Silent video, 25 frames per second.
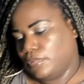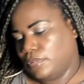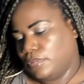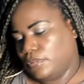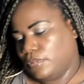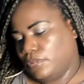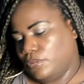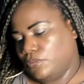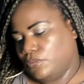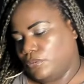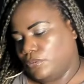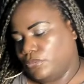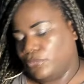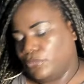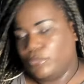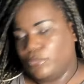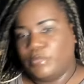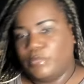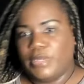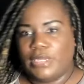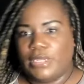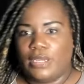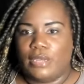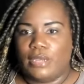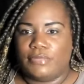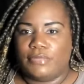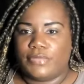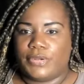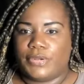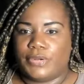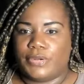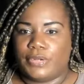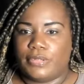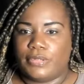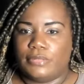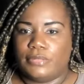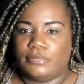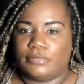You done threw me off,
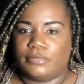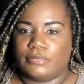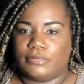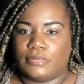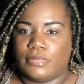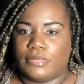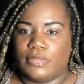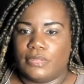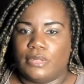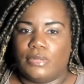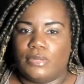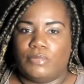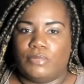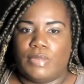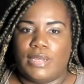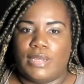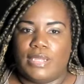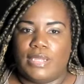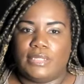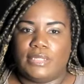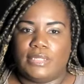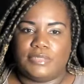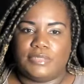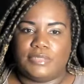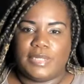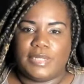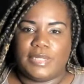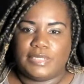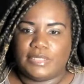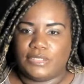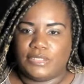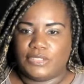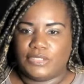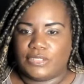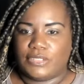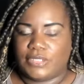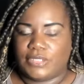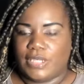girl. Why are these
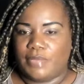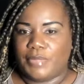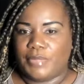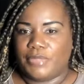messages coming